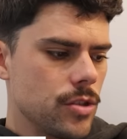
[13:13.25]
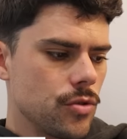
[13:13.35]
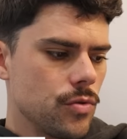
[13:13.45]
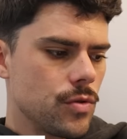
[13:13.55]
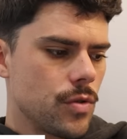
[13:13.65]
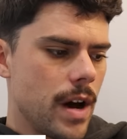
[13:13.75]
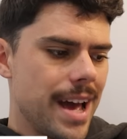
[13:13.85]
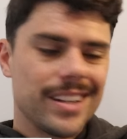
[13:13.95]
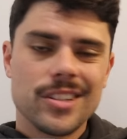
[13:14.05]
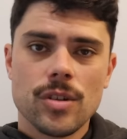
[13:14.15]
to try
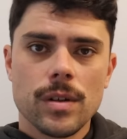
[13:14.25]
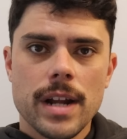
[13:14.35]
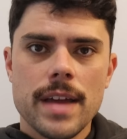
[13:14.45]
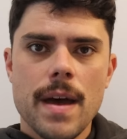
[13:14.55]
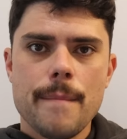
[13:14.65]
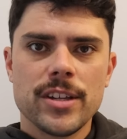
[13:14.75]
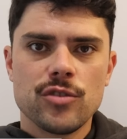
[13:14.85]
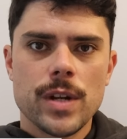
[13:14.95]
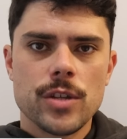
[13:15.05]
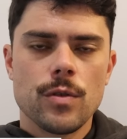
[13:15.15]
and consolidate that best
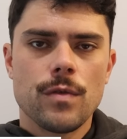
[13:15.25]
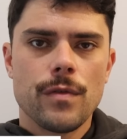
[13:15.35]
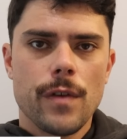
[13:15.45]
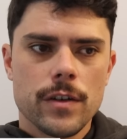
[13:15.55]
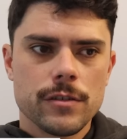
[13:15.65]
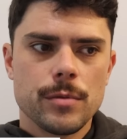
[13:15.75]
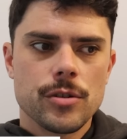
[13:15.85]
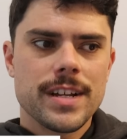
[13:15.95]
22 for finals push.